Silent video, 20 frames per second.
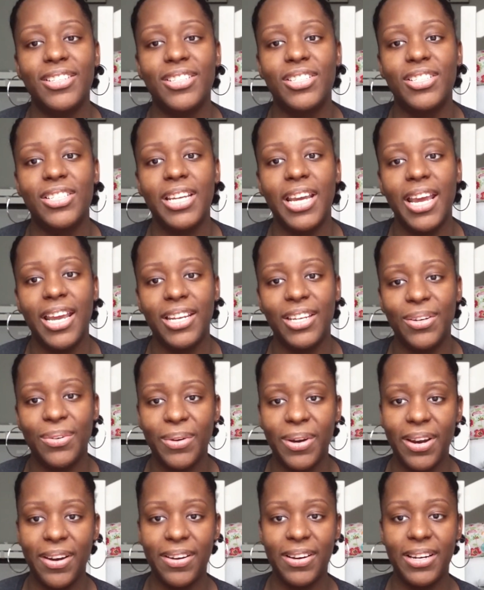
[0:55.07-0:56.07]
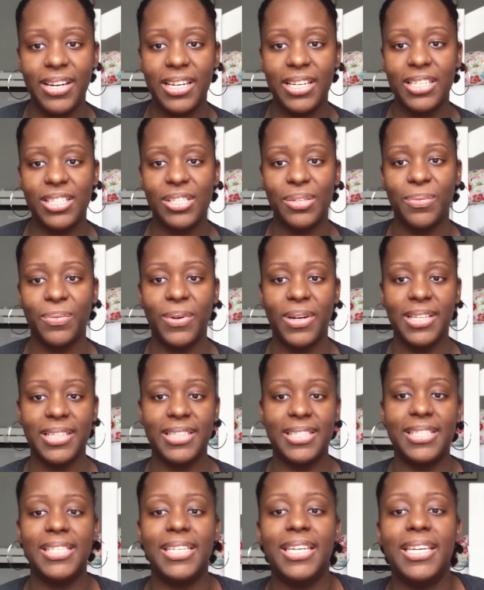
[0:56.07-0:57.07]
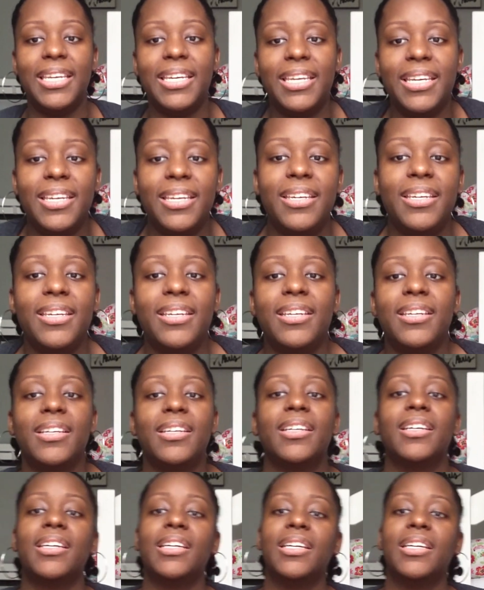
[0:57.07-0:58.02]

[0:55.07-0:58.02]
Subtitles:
January 26th.